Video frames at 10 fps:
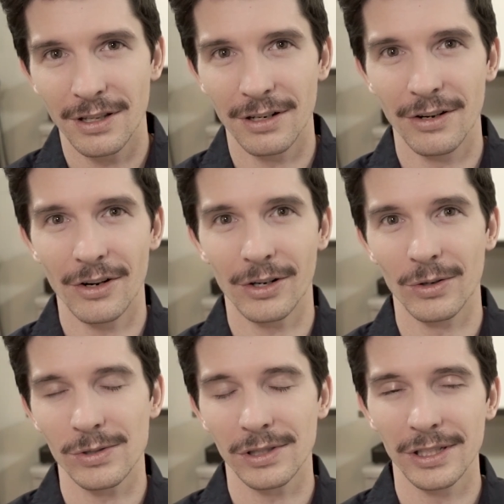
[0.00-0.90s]
a lot of
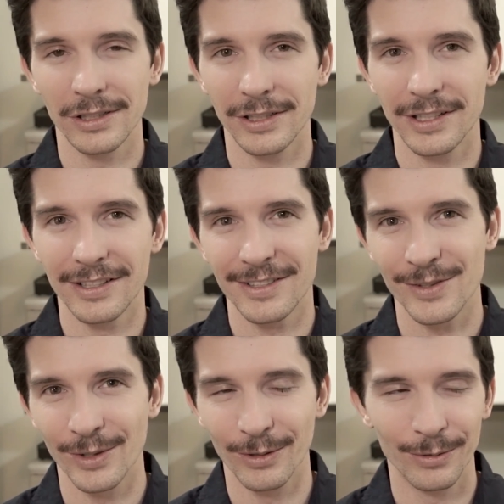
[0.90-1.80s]
Narcos lately,
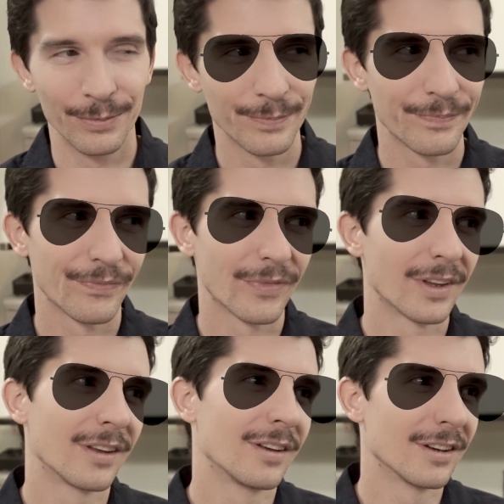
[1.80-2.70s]
so
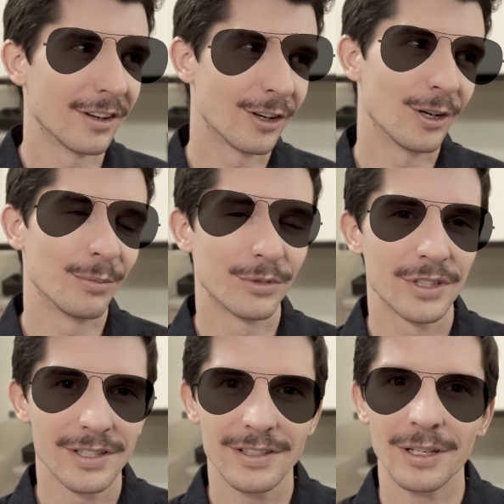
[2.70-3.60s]
um,
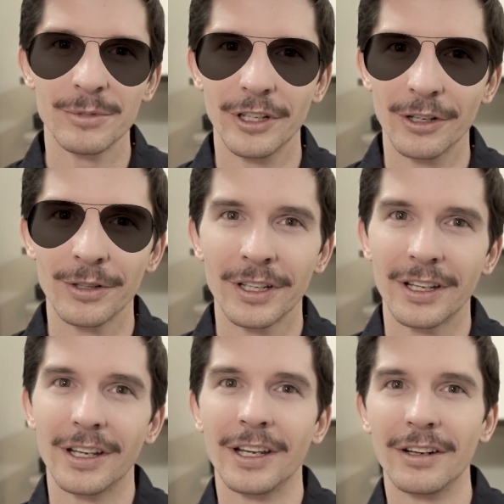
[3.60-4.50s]
just let me know.
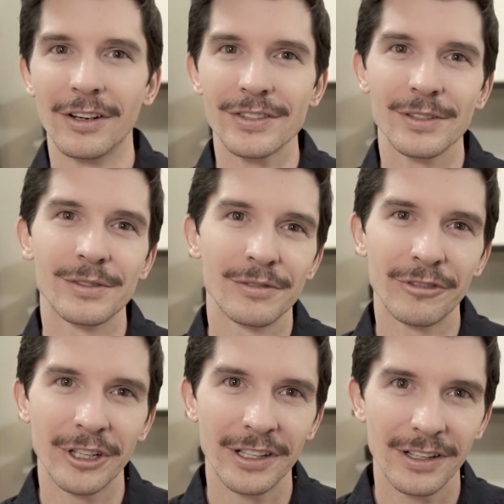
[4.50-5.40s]
And also, don't
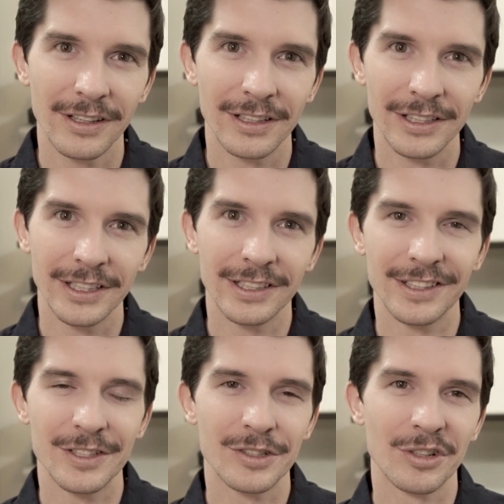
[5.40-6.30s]
forget the link in
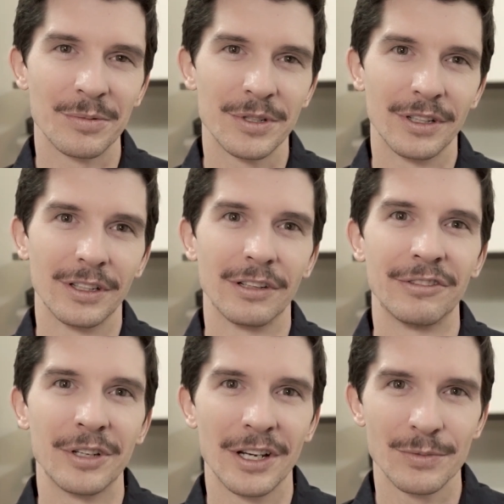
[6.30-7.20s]
the description if
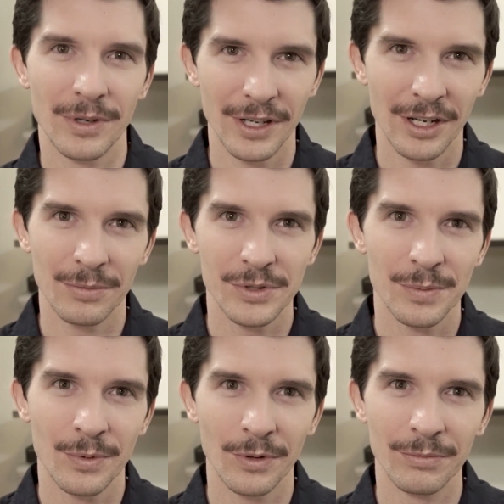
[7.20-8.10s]
you guys want to help
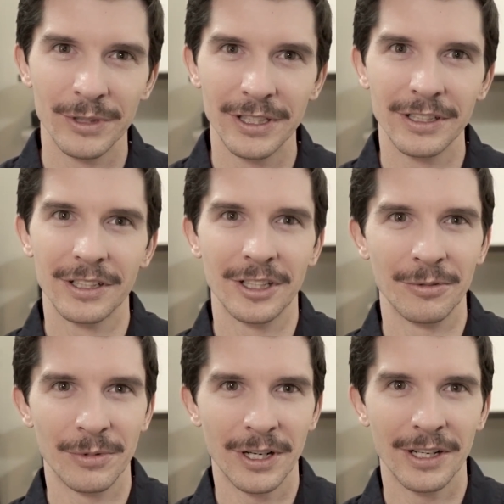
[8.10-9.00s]
support me
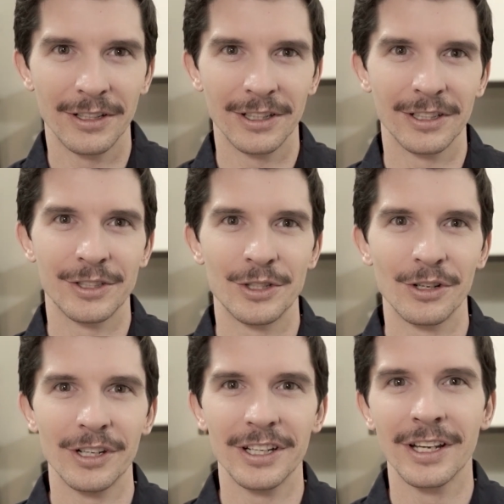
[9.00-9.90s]
in my uh,
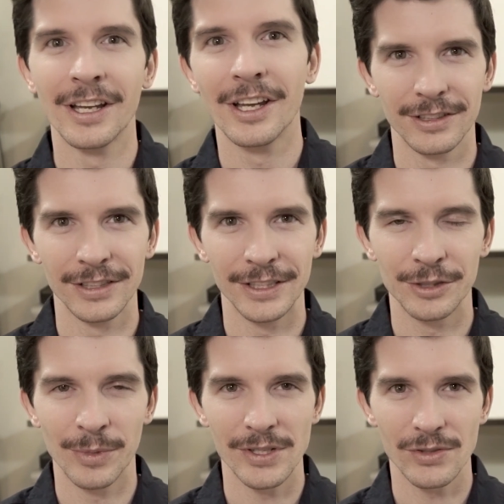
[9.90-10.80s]
journey. The link
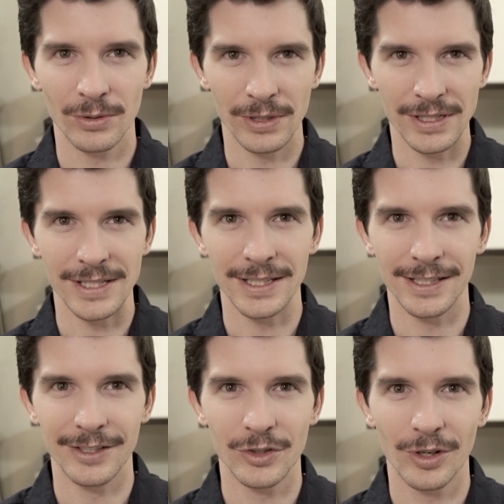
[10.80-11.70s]
to my store is in
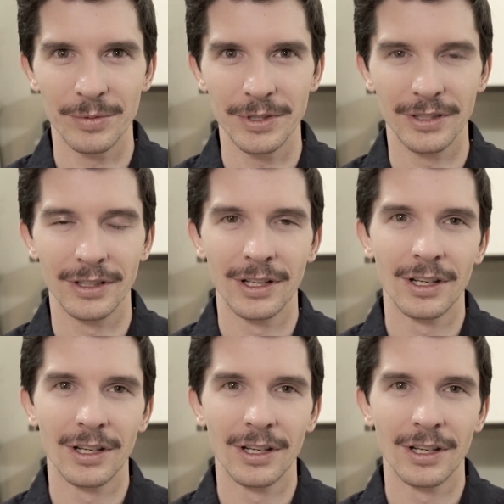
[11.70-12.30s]
the description.